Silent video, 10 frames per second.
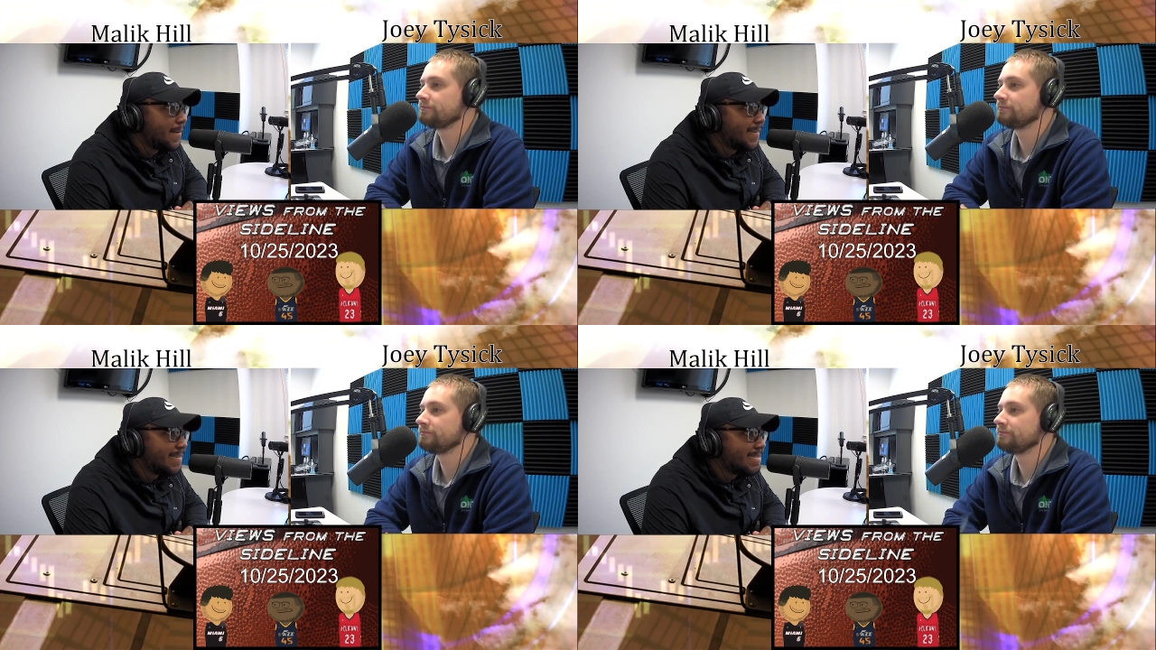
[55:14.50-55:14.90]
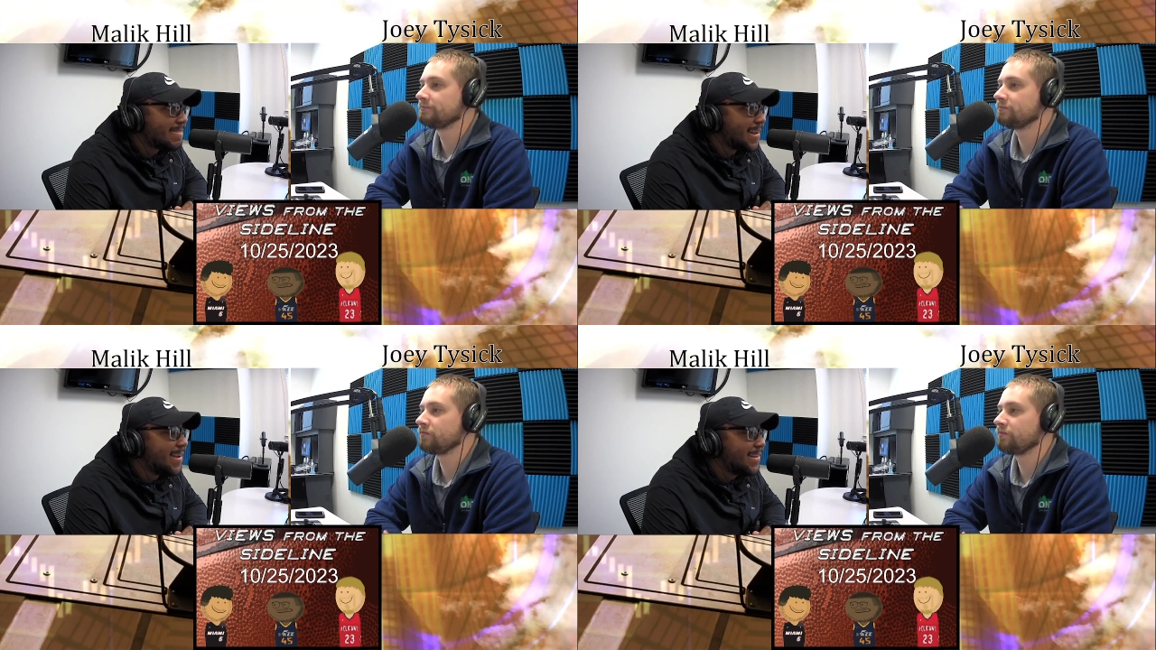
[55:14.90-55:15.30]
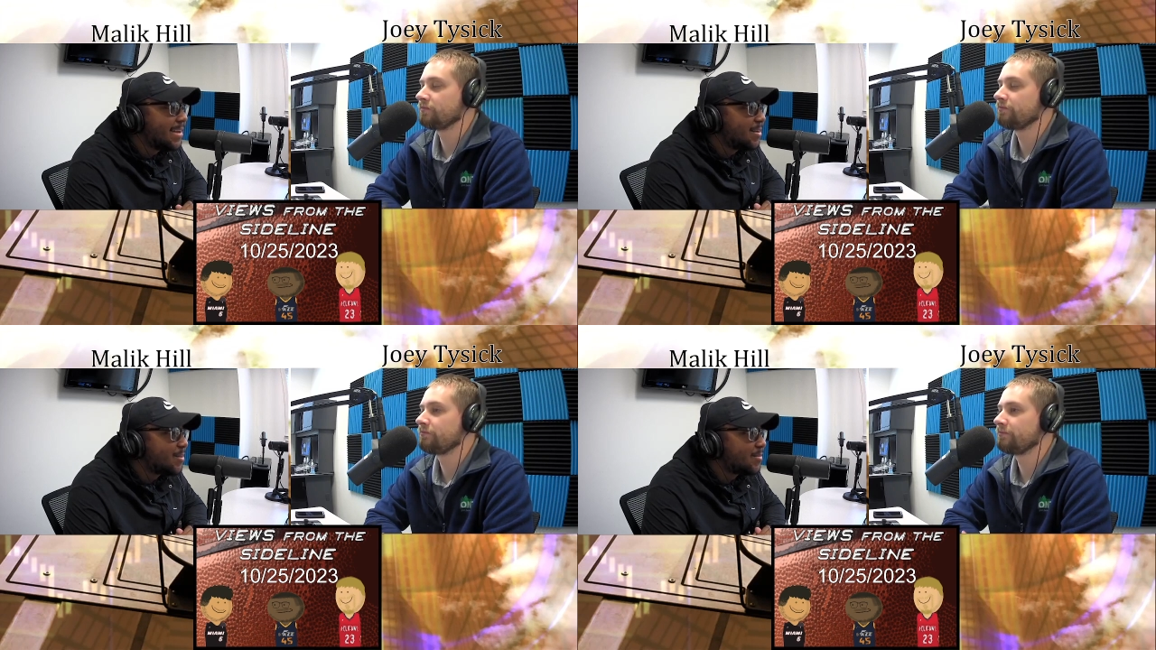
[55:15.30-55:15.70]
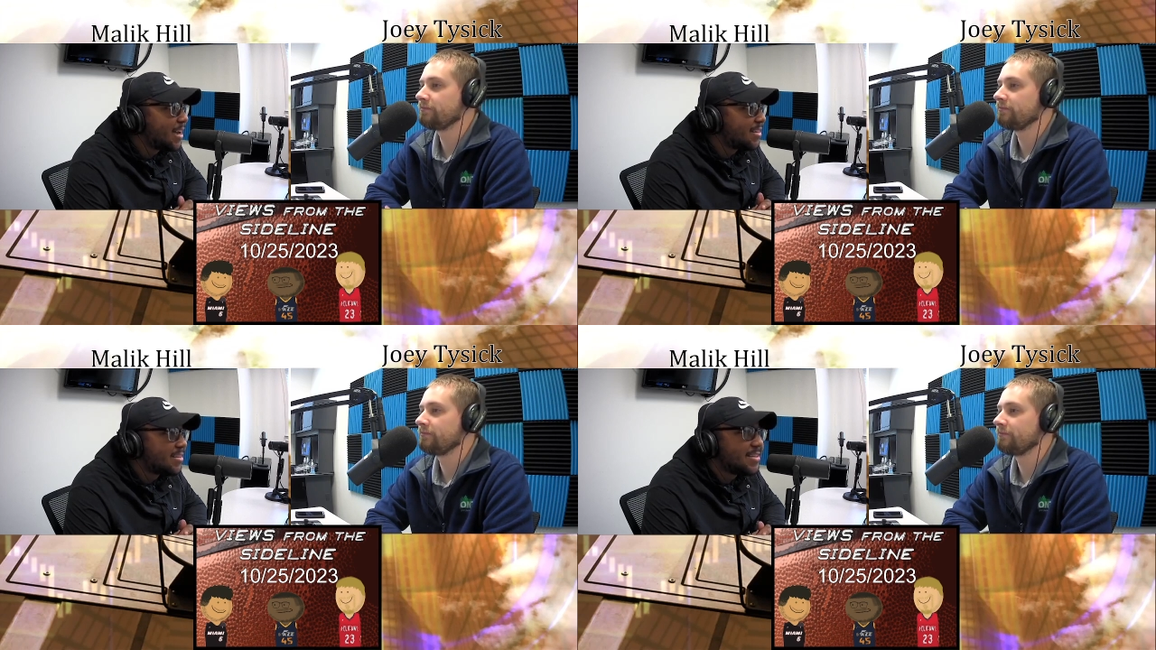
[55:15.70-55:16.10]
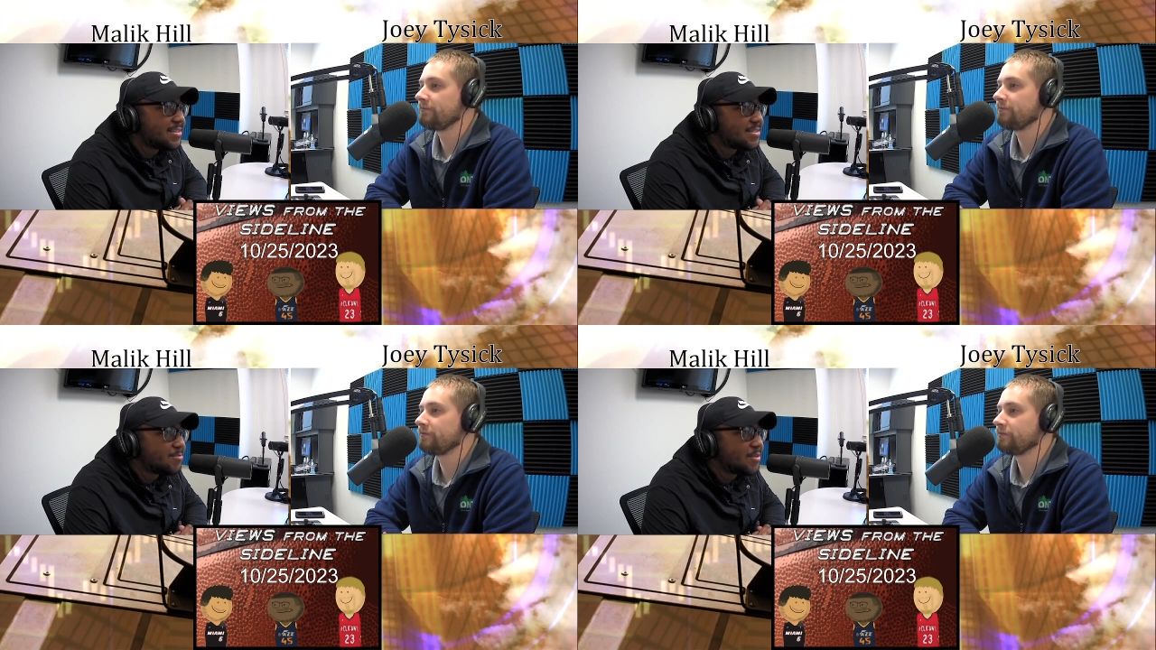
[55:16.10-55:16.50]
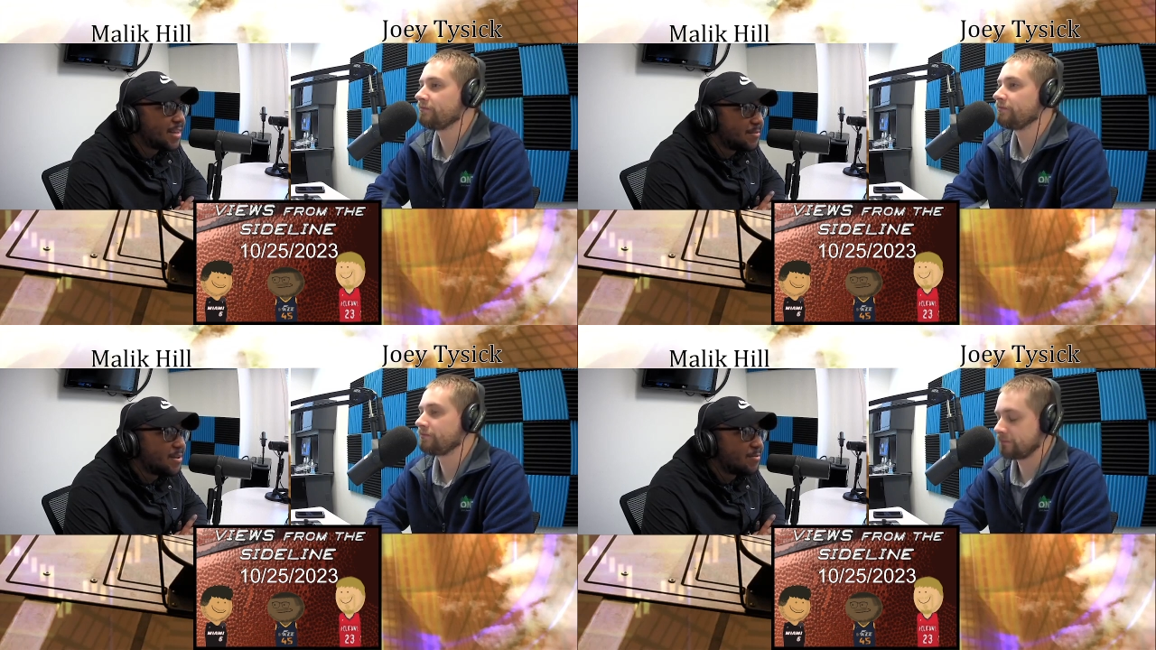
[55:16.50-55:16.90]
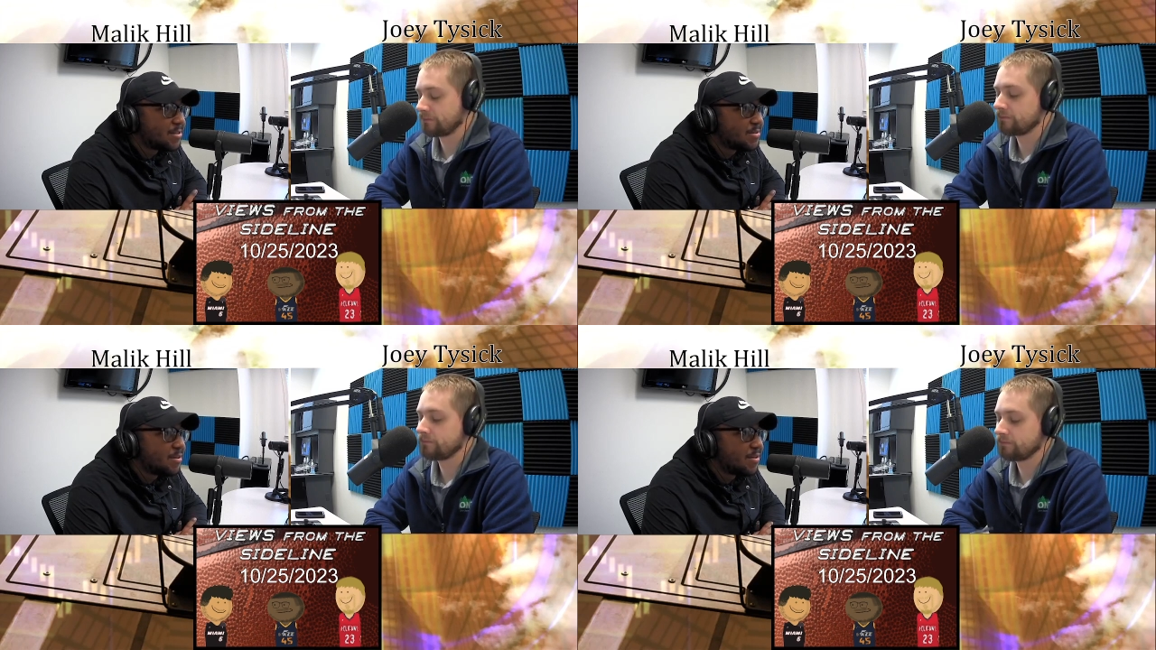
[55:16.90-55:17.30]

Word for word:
Speaker 1: Yeah, they they could have gotten this what they've done with